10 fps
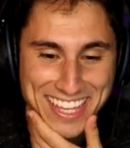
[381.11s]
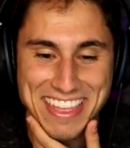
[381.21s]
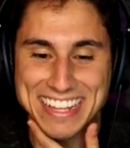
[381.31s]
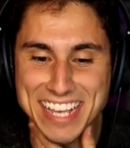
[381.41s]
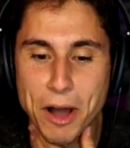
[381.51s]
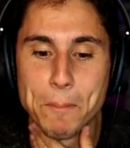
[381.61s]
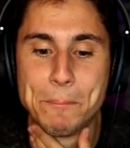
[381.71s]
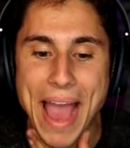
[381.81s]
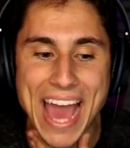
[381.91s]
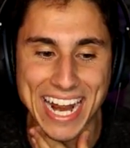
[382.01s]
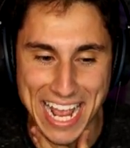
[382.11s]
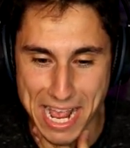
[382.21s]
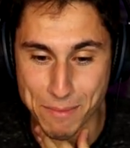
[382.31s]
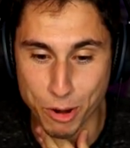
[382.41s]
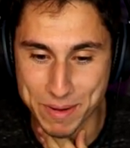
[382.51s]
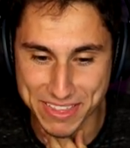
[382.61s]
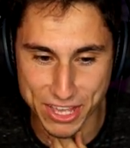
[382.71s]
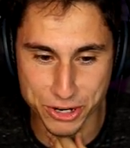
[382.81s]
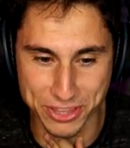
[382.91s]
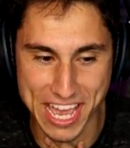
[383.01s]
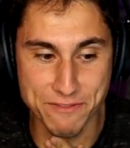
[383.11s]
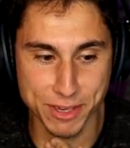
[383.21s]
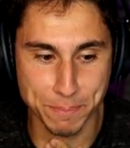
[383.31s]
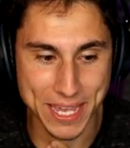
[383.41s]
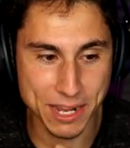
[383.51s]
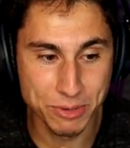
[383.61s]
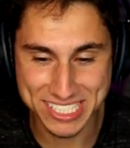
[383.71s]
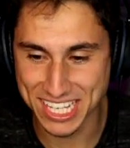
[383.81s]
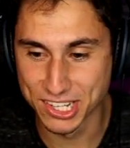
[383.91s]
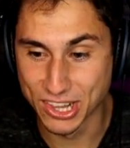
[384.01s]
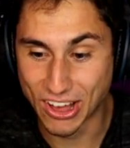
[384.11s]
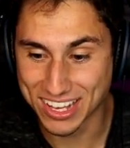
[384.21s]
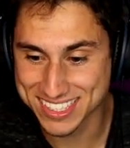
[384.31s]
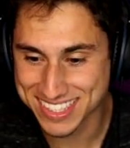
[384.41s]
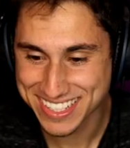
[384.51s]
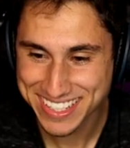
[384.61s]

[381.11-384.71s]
That's how bad I am, OB, that you're the MVP and we still lost.